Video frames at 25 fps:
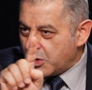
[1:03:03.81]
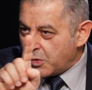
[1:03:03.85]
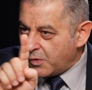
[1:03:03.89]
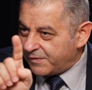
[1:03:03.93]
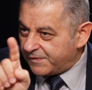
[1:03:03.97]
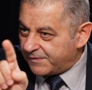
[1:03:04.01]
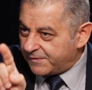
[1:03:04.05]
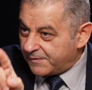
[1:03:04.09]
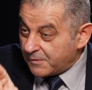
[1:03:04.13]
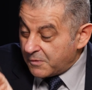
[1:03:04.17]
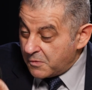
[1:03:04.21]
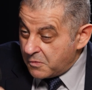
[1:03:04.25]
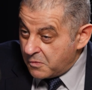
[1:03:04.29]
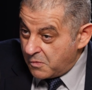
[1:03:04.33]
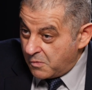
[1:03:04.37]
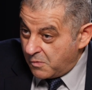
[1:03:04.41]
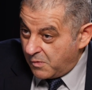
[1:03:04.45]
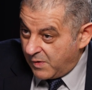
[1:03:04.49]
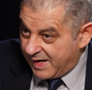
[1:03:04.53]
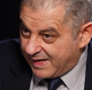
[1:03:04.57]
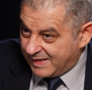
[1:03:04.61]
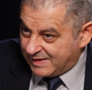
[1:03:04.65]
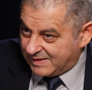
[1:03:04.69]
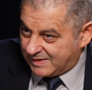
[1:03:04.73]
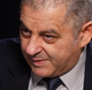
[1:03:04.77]
go
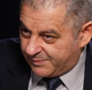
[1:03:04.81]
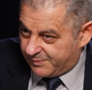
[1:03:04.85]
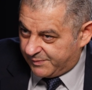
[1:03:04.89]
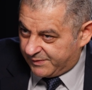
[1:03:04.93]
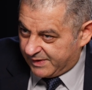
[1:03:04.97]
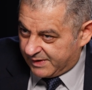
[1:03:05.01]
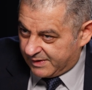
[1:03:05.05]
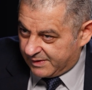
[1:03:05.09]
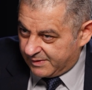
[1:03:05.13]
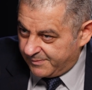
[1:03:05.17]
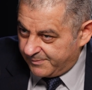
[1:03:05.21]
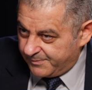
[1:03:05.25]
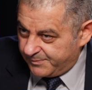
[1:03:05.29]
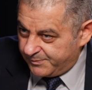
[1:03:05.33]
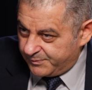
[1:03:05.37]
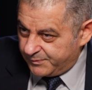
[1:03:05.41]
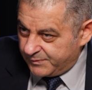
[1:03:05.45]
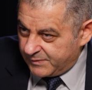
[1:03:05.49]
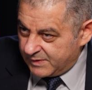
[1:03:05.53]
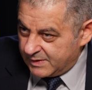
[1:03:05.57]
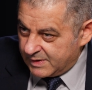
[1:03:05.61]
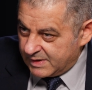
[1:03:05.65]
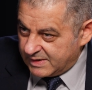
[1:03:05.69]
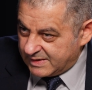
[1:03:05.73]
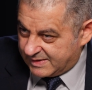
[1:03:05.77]
through ATP
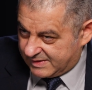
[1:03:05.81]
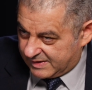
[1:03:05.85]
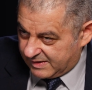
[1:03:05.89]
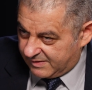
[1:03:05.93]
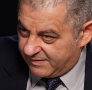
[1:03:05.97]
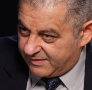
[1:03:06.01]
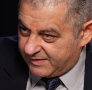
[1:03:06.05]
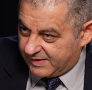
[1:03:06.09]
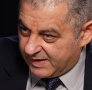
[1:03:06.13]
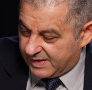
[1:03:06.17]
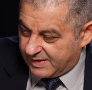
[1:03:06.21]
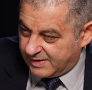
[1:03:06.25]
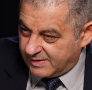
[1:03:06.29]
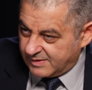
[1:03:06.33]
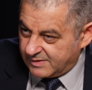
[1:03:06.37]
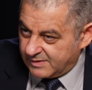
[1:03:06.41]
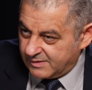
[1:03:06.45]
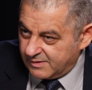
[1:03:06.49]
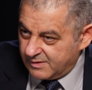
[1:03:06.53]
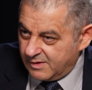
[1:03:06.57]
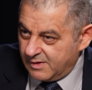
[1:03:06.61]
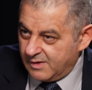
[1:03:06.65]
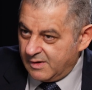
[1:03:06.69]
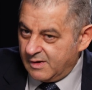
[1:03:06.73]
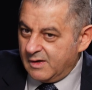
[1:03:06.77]

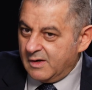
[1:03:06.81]
synthase